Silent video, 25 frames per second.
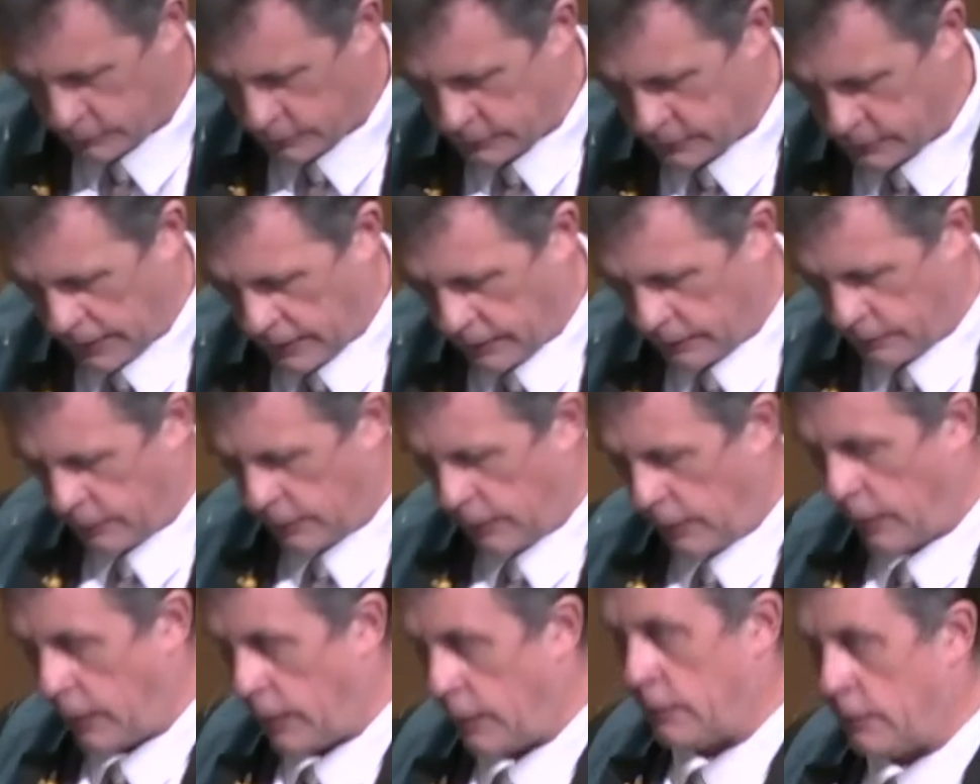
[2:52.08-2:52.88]
sad
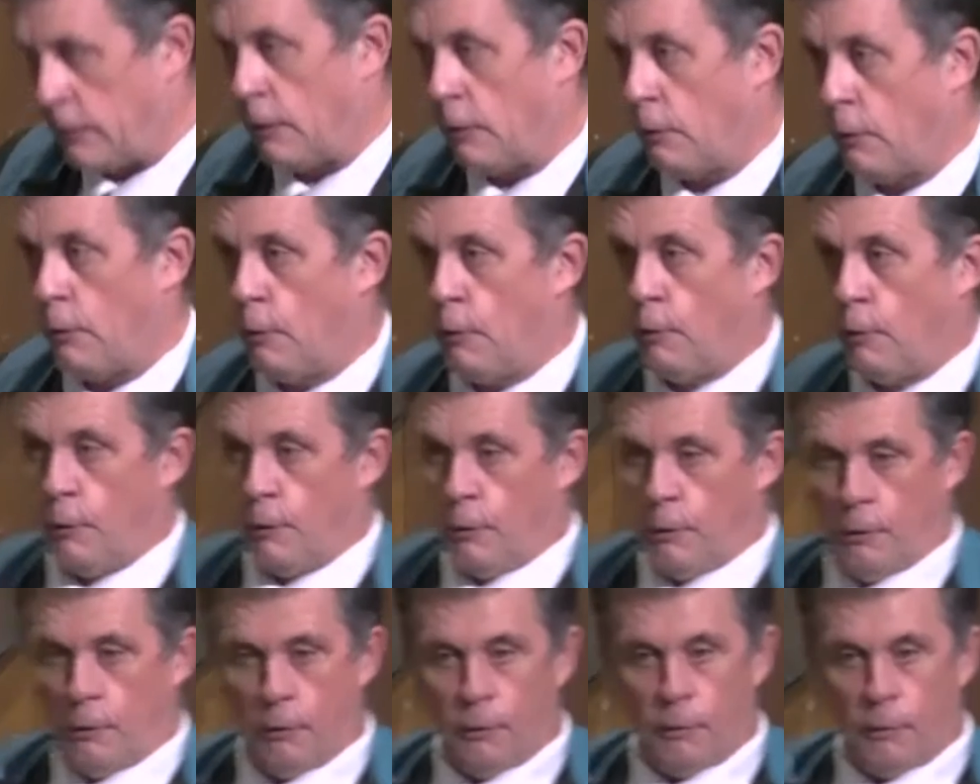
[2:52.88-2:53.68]
again.
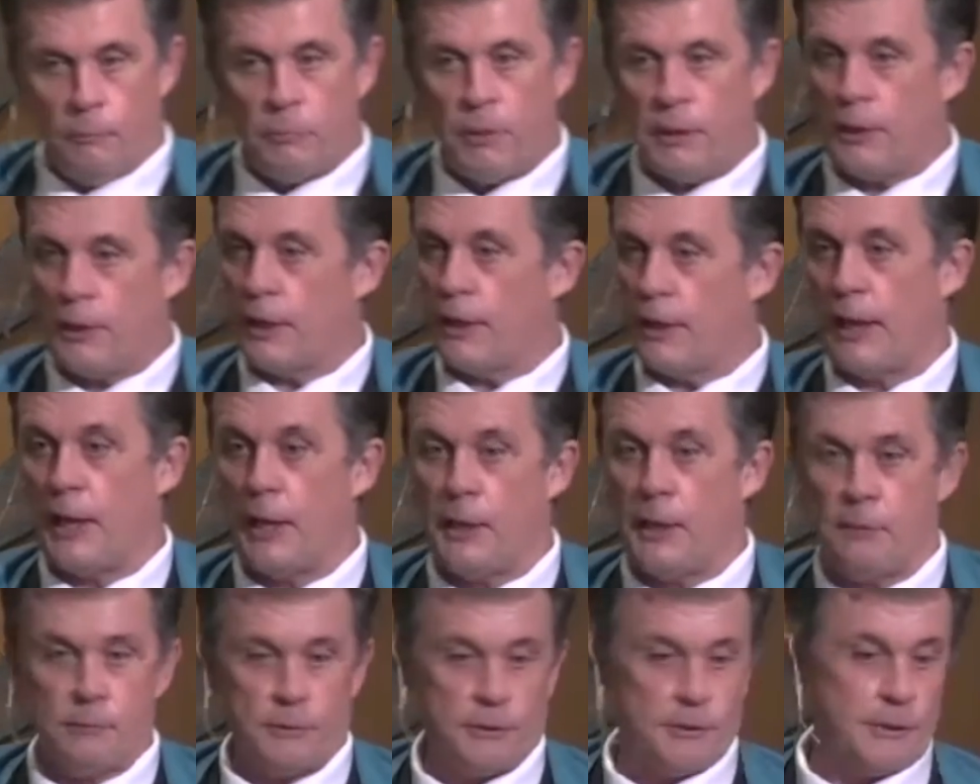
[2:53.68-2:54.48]
But the
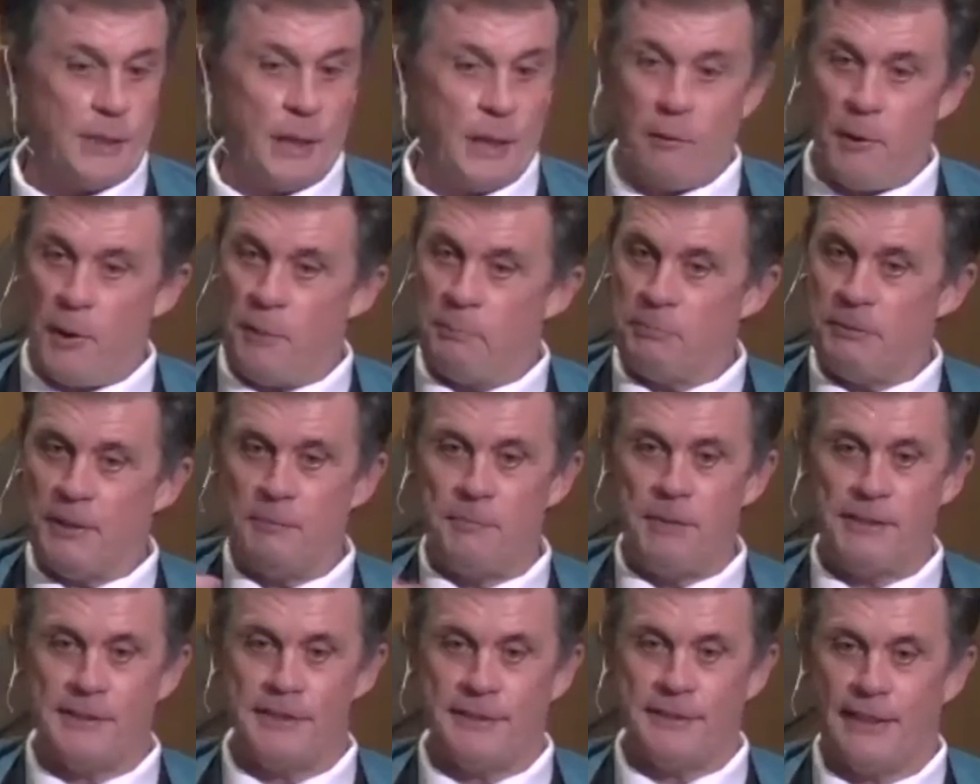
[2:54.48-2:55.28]
clown was still
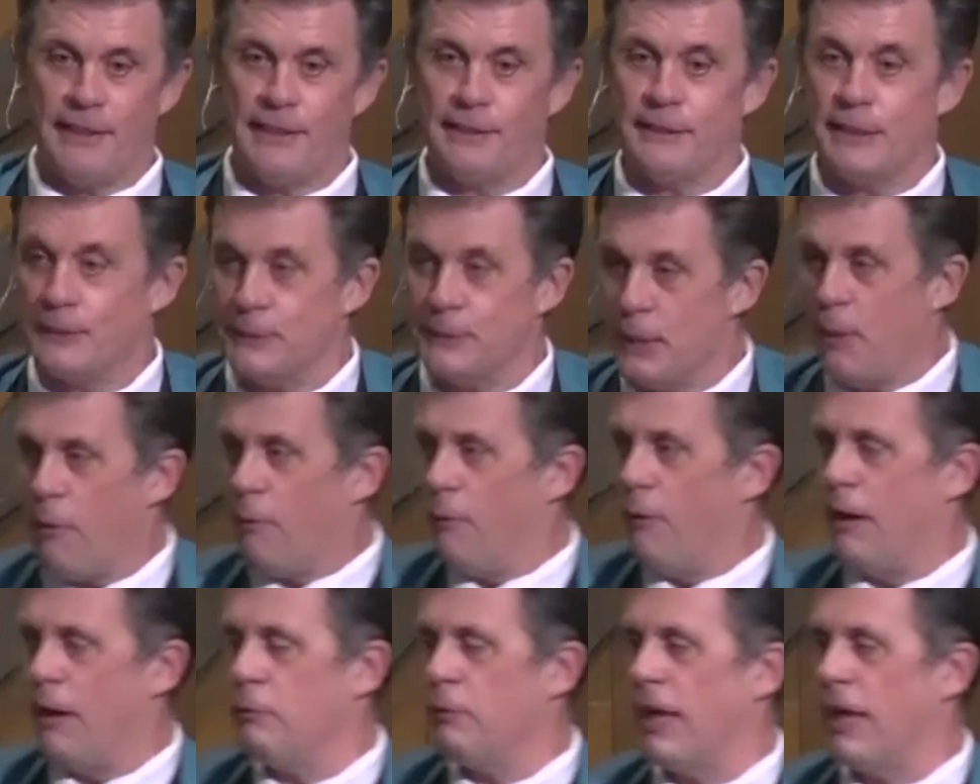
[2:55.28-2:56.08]
optimistic. He says,
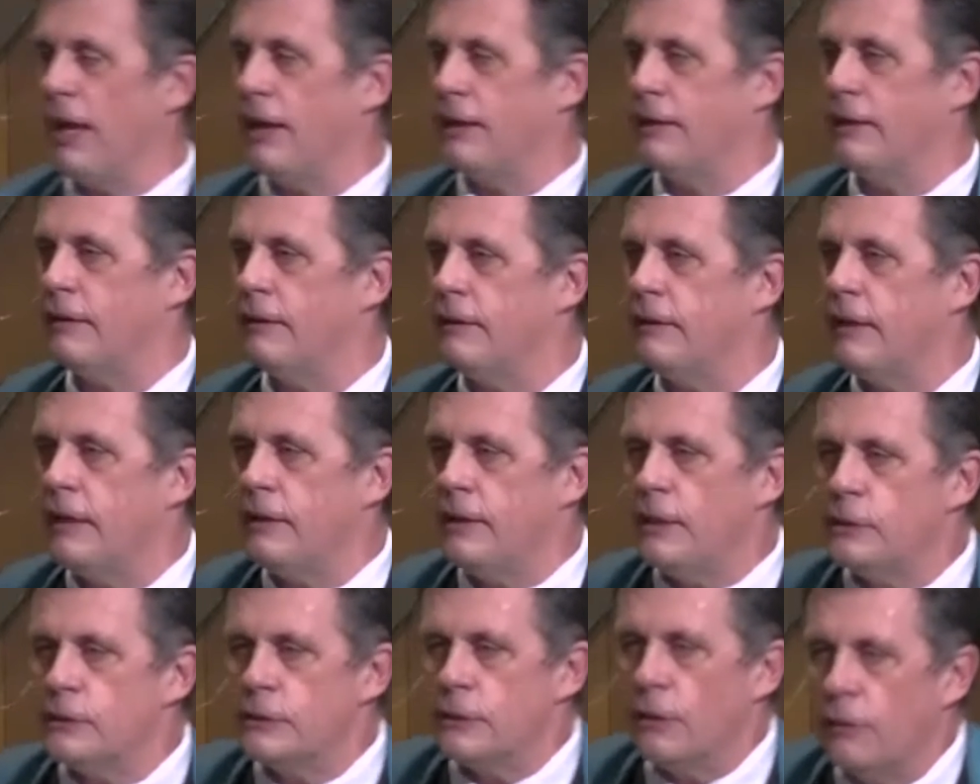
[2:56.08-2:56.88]
no, I'll get it. And then
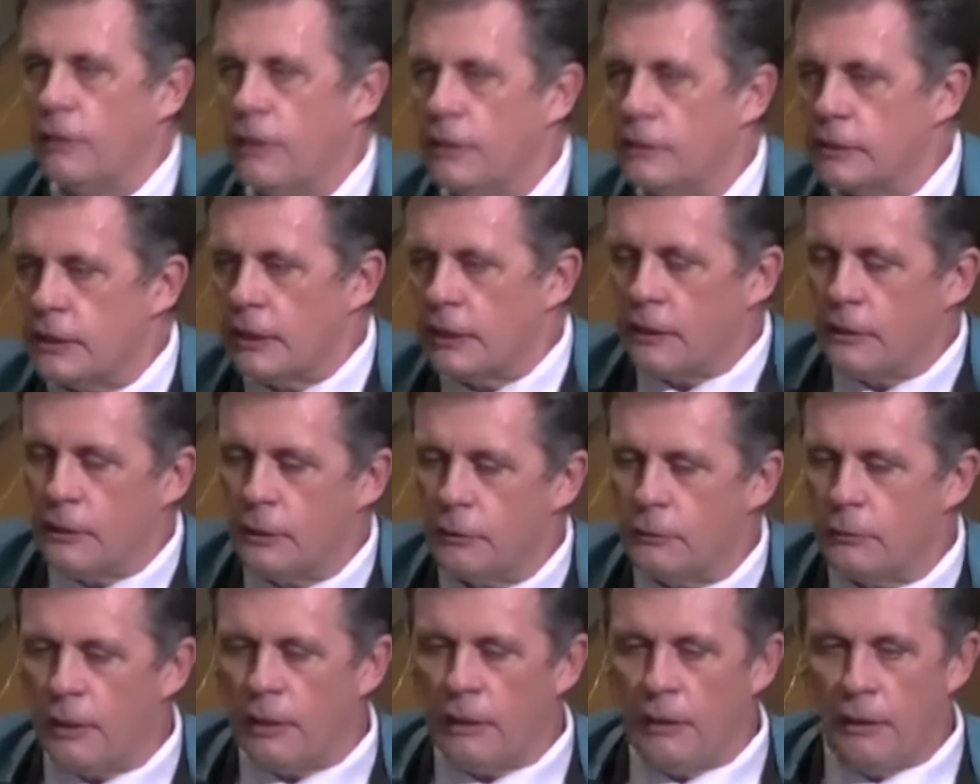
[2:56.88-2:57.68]
he saw this
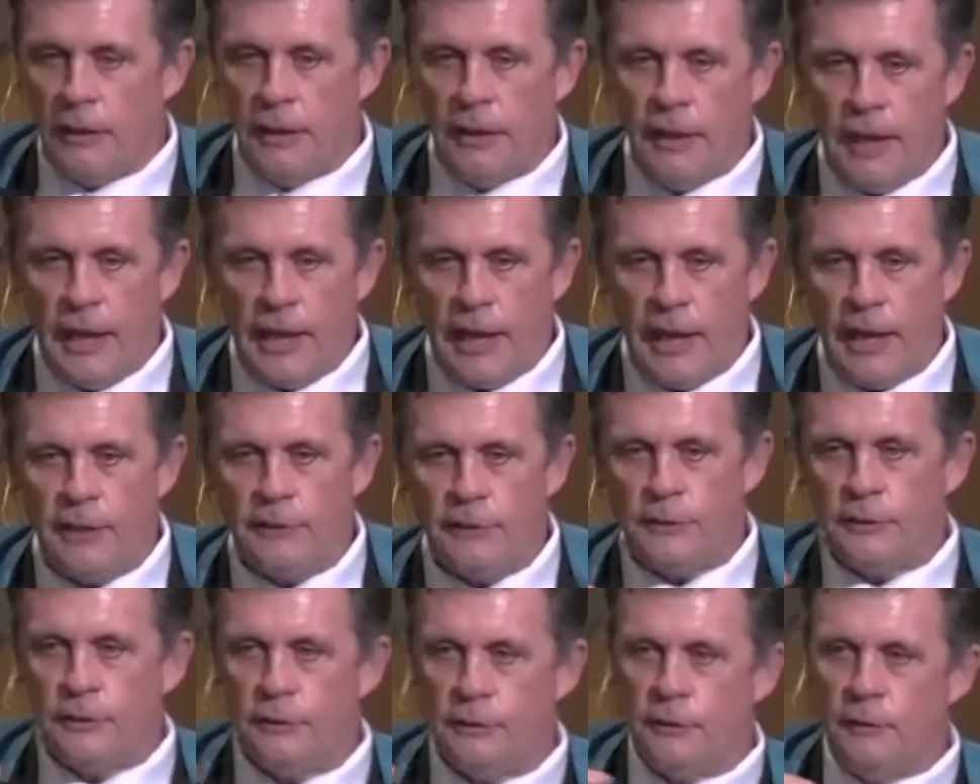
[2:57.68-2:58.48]
little
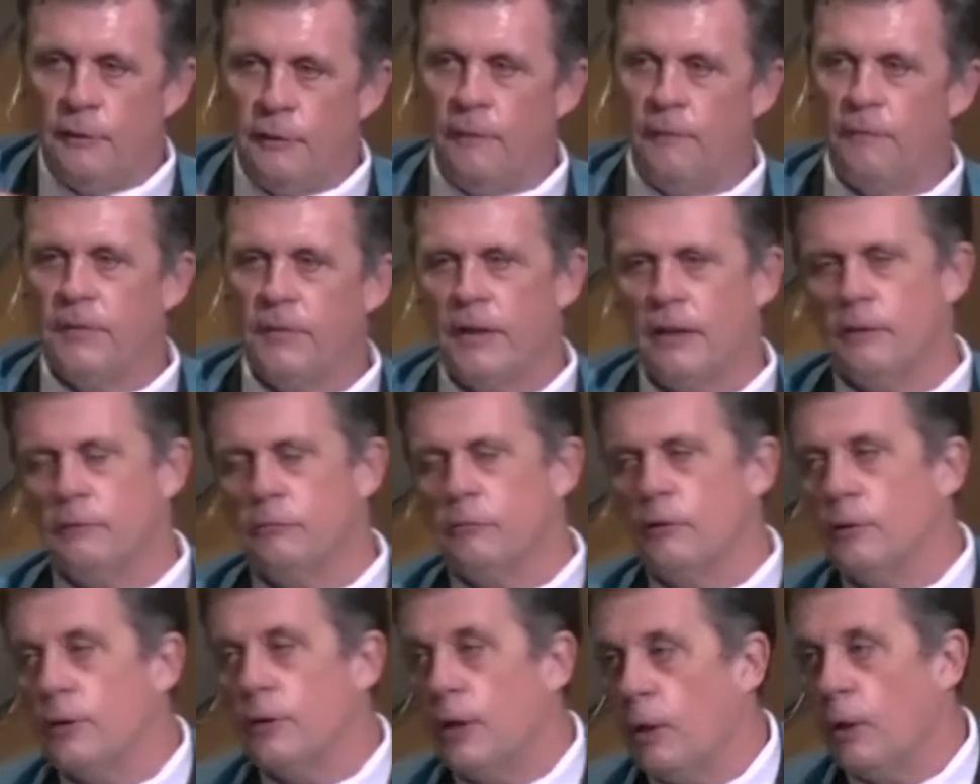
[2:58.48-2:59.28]
engine. It
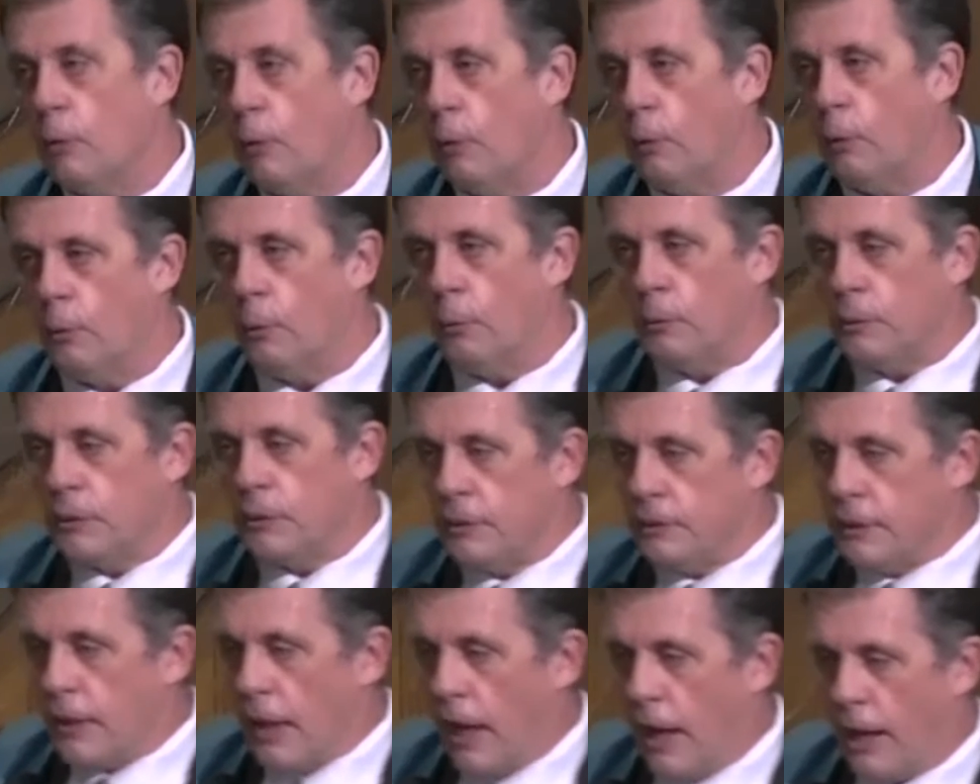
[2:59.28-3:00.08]
was really old
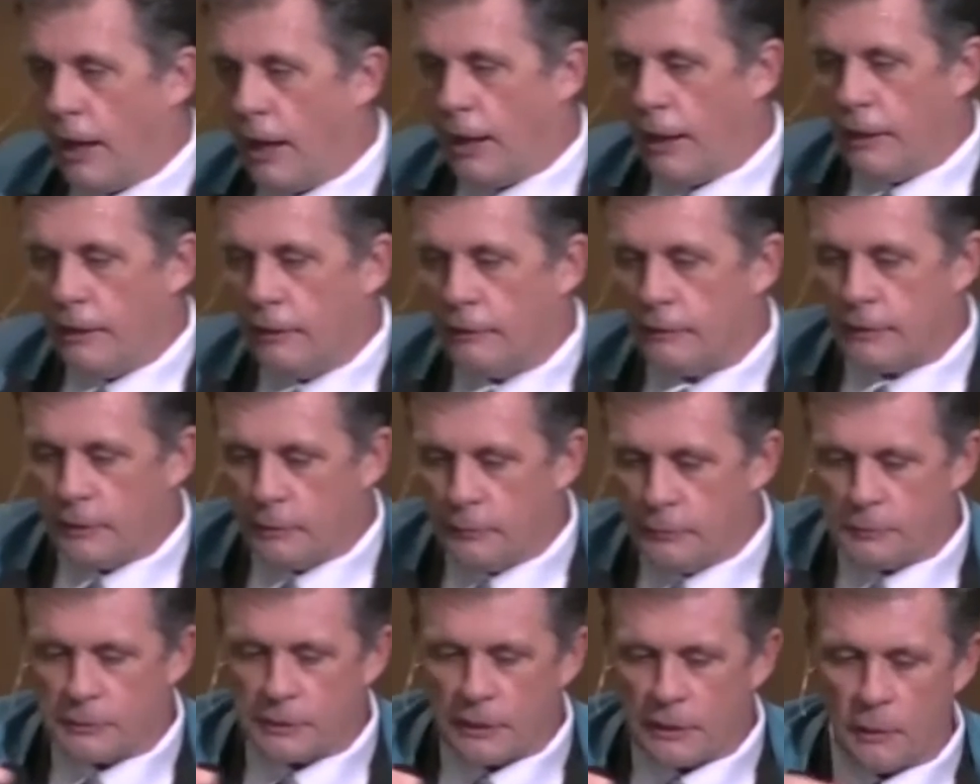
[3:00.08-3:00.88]
and tired, and
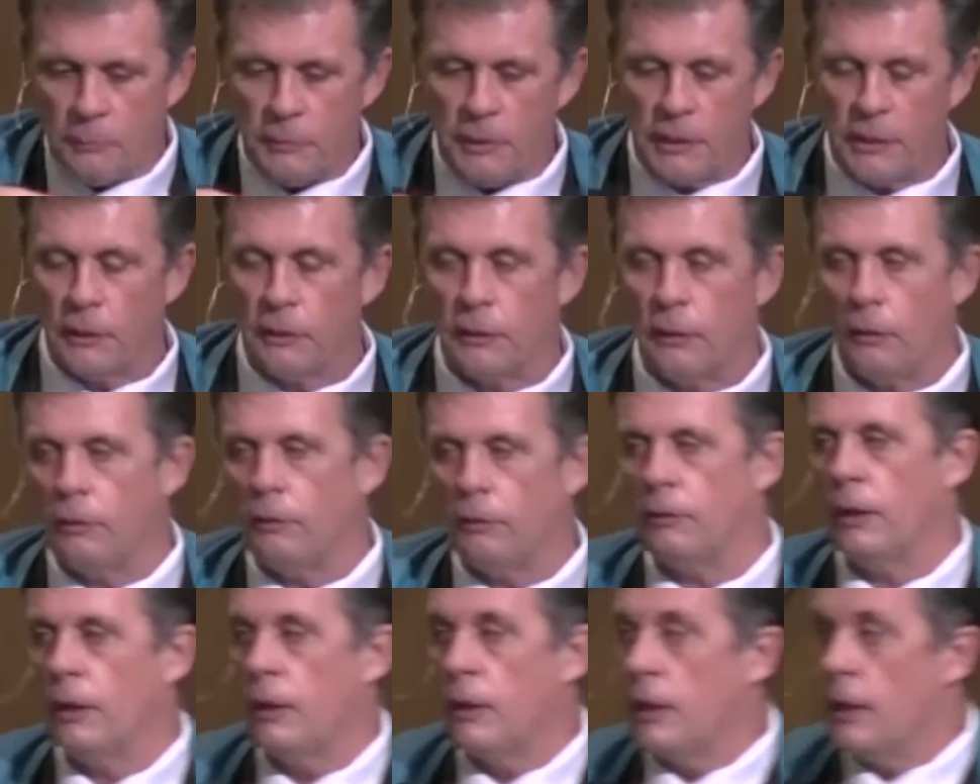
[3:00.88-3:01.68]
it was coming
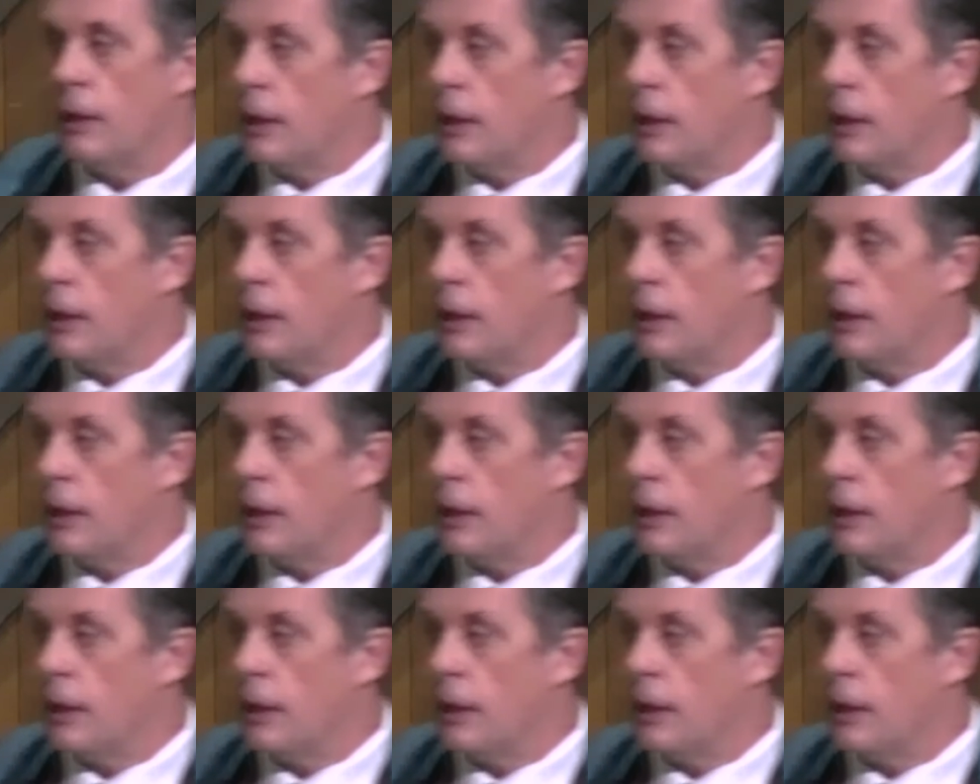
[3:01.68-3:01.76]
along.